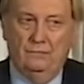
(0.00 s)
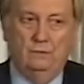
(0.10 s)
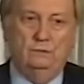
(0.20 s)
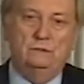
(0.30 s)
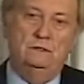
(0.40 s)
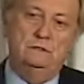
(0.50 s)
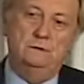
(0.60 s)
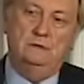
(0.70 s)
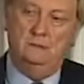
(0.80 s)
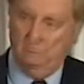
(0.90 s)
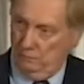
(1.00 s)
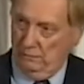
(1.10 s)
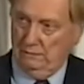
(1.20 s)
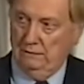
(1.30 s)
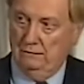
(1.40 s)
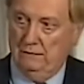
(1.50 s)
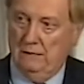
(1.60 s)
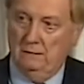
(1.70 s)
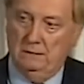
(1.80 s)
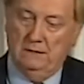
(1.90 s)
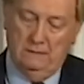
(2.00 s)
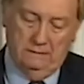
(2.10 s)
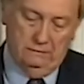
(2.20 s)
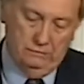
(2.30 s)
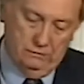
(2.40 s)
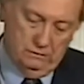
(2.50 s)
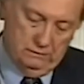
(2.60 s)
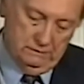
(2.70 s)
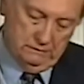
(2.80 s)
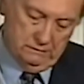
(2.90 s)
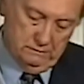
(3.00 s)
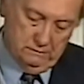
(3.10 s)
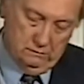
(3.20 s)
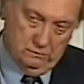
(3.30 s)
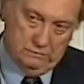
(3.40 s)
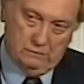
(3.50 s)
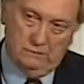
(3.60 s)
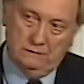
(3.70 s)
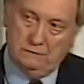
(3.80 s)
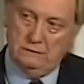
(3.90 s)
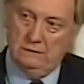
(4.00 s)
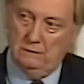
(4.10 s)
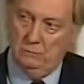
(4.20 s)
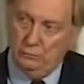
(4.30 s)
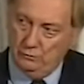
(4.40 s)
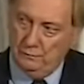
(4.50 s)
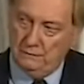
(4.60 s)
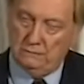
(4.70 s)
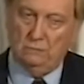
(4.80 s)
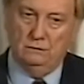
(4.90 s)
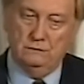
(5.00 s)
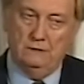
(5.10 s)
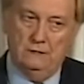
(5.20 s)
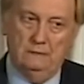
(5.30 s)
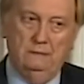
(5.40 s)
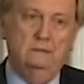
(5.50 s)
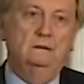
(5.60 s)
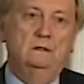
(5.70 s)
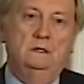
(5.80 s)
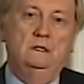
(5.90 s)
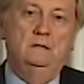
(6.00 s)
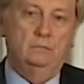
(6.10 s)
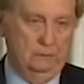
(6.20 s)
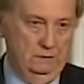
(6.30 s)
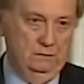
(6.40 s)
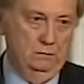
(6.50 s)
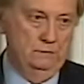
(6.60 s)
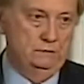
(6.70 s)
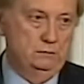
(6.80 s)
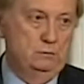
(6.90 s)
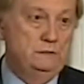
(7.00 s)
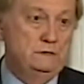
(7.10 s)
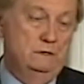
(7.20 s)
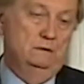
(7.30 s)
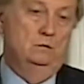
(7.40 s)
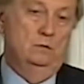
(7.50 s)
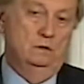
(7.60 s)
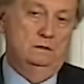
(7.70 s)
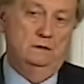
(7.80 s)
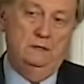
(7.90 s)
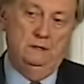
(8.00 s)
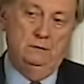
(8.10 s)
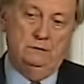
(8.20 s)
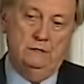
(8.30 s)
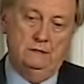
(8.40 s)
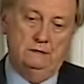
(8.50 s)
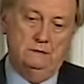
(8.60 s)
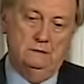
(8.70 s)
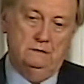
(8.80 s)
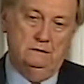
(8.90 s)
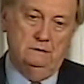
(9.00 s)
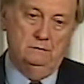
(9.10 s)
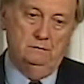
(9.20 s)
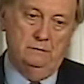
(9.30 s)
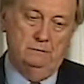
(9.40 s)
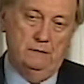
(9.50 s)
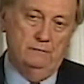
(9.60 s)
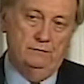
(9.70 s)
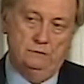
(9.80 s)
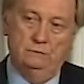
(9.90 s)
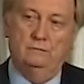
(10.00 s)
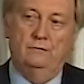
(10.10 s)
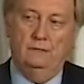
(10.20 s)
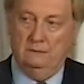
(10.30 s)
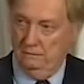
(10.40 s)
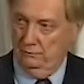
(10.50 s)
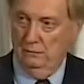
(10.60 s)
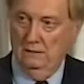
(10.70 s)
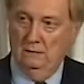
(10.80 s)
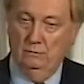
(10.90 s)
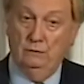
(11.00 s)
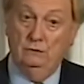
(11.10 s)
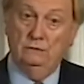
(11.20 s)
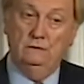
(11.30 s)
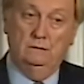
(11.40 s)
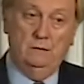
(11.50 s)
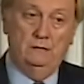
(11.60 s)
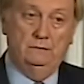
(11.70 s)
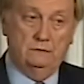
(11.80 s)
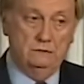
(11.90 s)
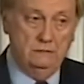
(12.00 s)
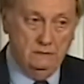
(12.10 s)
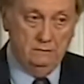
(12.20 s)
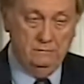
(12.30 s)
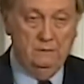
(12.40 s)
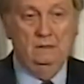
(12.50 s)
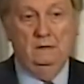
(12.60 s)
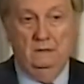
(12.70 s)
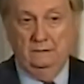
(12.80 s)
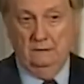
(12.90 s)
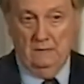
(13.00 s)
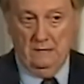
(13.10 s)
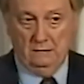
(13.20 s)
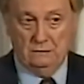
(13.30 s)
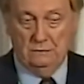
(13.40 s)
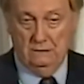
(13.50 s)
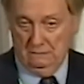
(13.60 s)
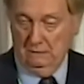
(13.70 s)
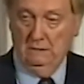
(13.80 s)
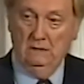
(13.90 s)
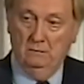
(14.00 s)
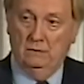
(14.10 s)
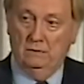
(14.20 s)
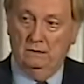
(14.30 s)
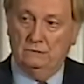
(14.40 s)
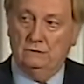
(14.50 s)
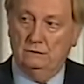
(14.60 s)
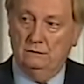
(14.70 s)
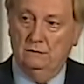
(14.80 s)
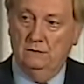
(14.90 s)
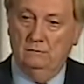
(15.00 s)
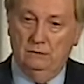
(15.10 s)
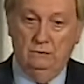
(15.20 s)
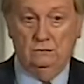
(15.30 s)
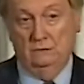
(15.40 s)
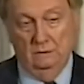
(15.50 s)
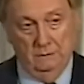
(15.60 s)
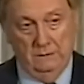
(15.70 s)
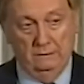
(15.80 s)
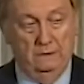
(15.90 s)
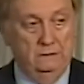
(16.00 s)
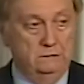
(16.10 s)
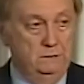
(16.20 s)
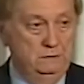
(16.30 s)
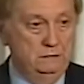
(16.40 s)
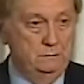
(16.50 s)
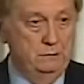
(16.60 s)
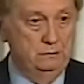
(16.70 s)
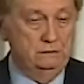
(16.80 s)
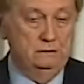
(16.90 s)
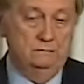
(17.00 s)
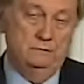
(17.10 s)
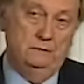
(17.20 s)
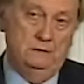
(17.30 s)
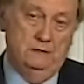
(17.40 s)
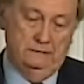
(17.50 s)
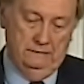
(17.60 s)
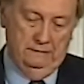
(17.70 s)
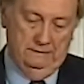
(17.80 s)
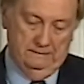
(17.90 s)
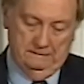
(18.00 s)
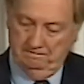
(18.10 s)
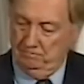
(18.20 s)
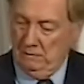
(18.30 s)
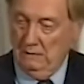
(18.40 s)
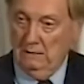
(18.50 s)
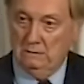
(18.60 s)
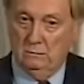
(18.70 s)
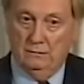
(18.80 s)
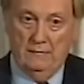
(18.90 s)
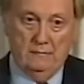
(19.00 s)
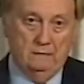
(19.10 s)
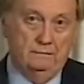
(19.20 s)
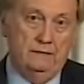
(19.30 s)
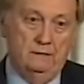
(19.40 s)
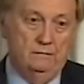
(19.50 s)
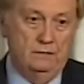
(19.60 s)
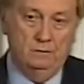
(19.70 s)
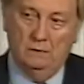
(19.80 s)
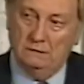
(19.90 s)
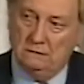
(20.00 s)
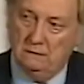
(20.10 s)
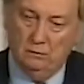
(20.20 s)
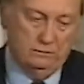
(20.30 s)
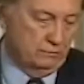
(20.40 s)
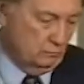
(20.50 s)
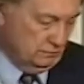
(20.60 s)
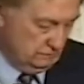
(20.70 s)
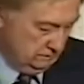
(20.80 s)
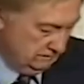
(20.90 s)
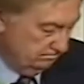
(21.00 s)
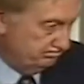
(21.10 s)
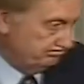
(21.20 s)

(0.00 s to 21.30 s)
those things become relatively complicated to do, and so we're starting to see a movement towards the idea of looking at ways to recycle water, which has the beneficial effect of reducing the amount that's needed at the outset, but also reducing the amount that has to be disposed of at the end. So with that, I'll thank you very much, and I'll wait for questions.